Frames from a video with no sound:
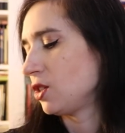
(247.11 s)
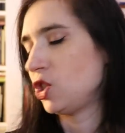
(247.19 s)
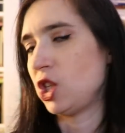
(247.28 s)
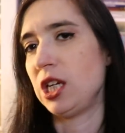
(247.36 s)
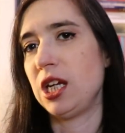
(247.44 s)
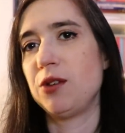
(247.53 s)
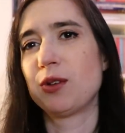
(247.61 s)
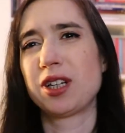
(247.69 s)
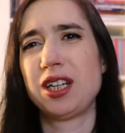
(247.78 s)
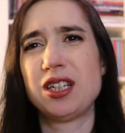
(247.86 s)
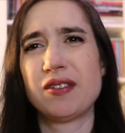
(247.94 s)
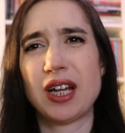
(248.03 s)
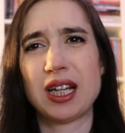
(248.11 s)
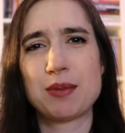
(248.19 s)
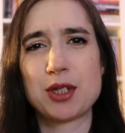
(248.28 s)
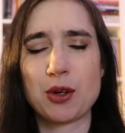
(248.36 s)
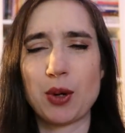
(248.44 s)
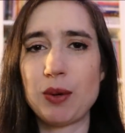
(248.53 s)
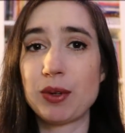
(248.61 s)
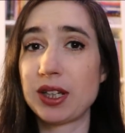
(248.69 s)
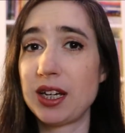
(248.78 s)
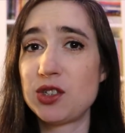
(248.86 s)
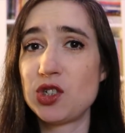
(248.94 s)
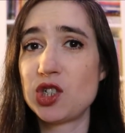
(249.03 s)
Jeannie really develops a great
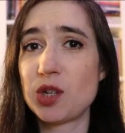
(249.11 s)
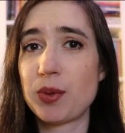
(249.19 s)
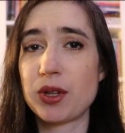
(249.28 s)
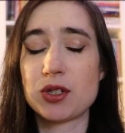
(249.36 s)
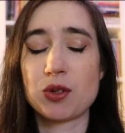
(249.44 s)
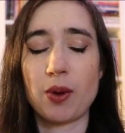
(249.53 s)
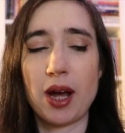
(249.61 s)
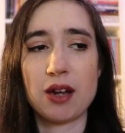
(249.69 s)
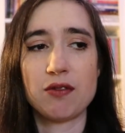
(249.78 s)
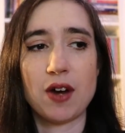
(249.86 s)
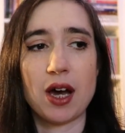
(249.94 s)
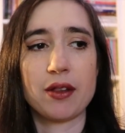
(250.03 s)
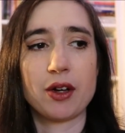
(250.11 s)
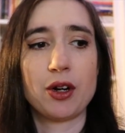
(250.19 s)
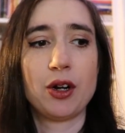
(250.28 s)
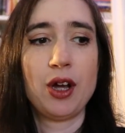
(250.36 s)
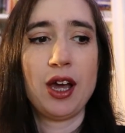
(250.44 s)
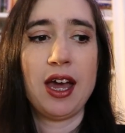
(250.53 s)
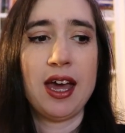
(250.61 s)
relationship with his grandfather.